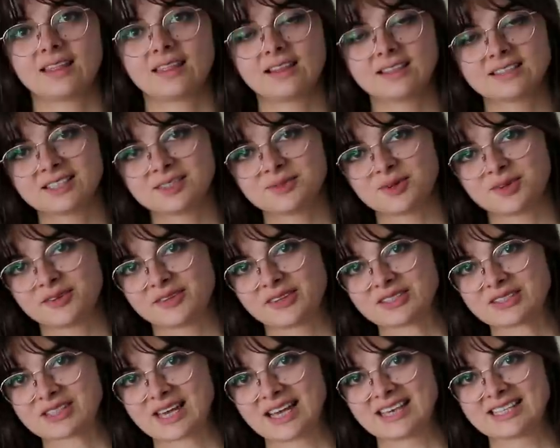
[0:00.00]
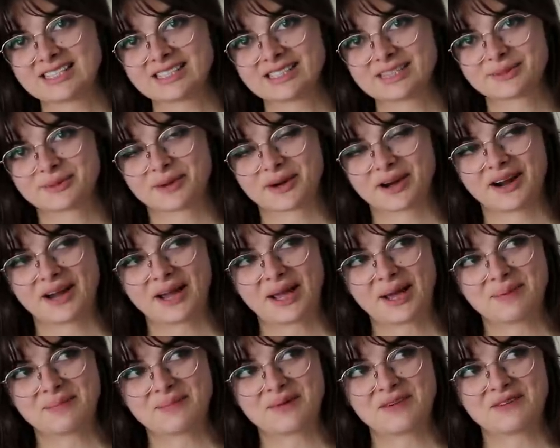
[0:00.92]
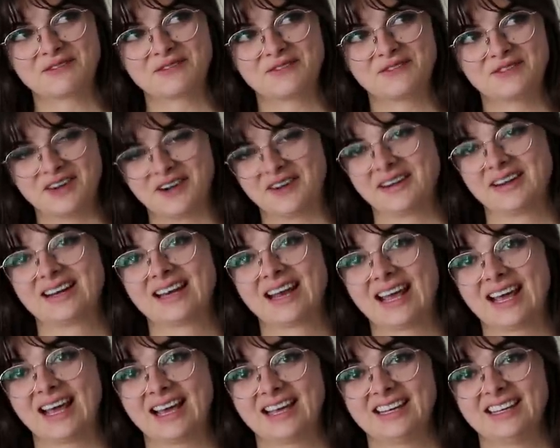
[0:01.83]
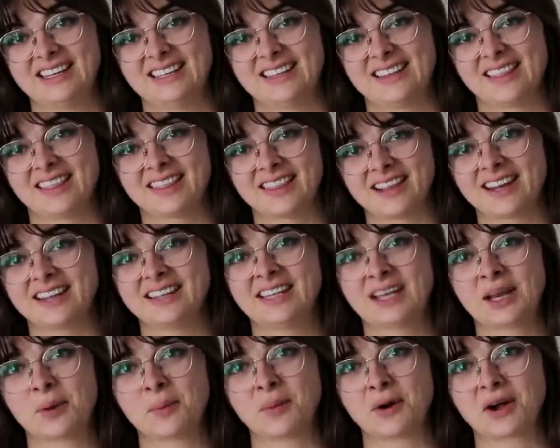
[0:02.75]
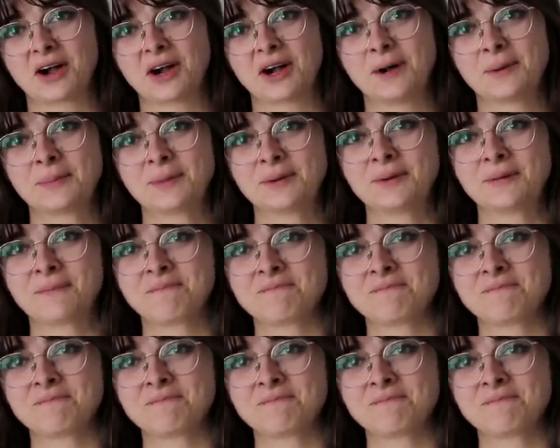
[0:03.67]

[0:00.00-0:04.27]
This is one of those cases where I am very glad that I did a mock-up.